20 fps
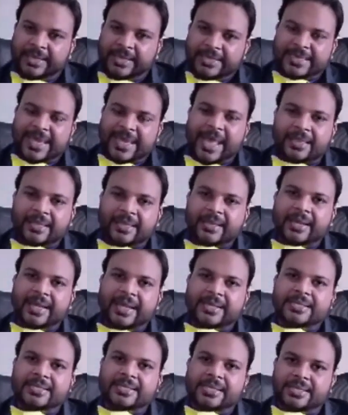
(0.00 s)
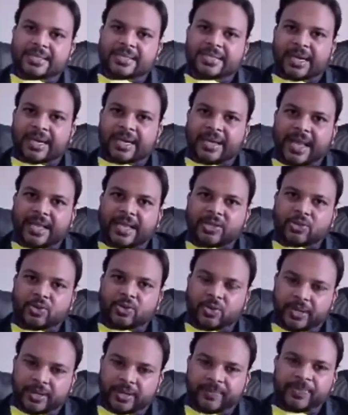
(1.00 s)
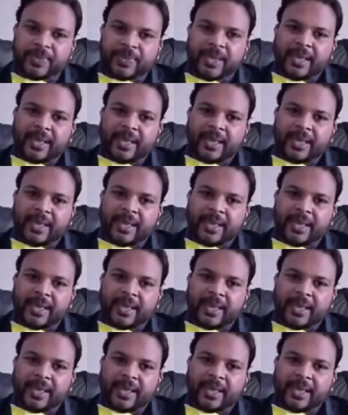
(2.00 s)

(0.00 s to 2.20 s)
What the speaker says: each catheter has a sensor attached to it.